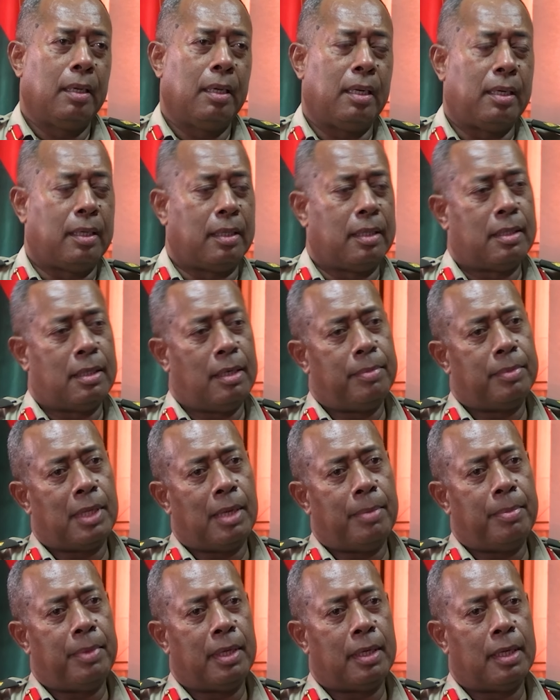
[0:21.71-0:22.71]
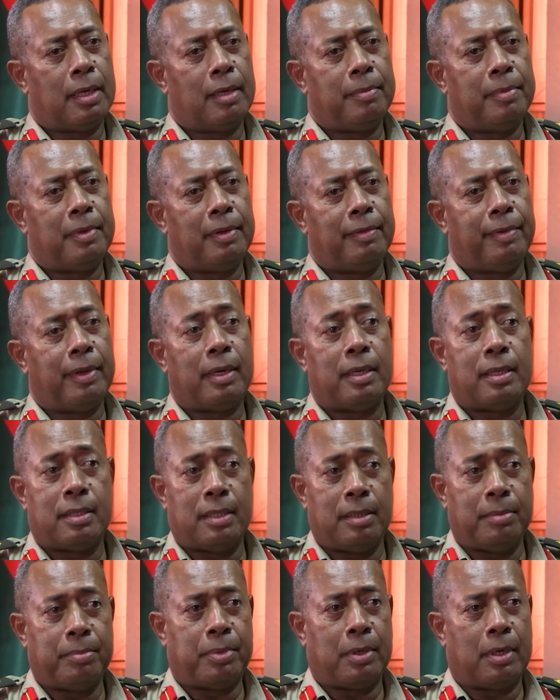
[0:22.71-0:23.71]
and at the same time they can be very
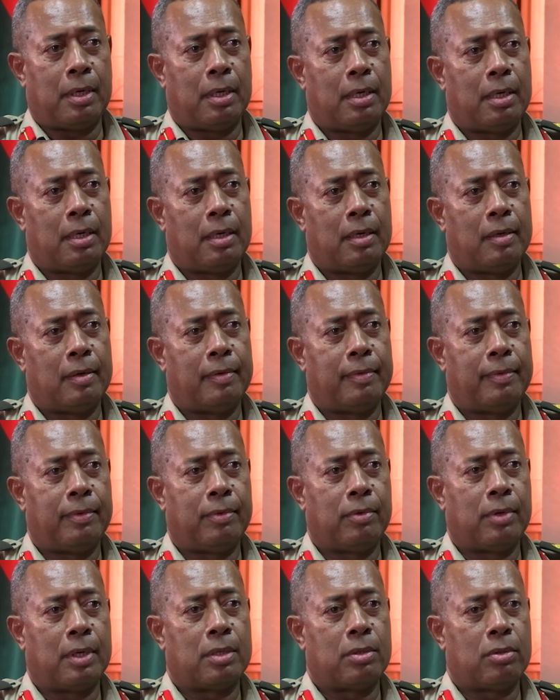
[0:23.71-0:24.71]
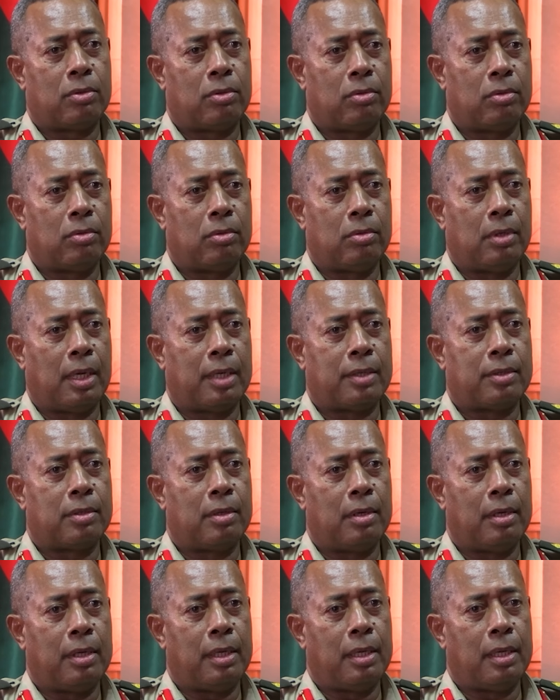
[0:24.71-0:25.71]
simple for us to
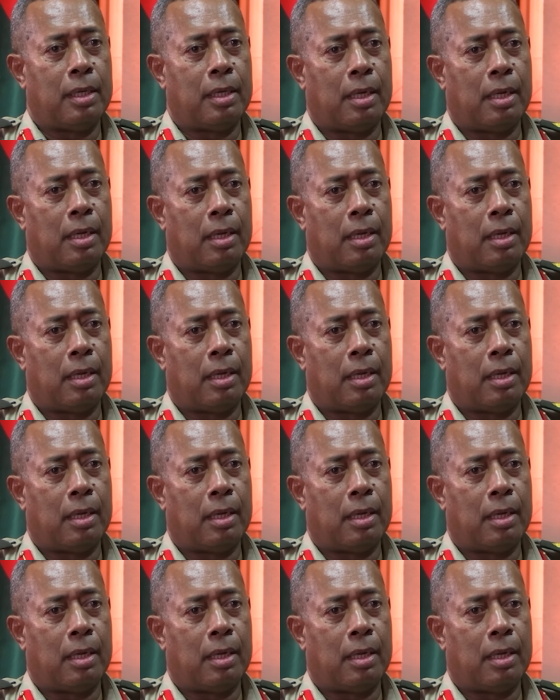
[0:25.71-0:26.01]
actually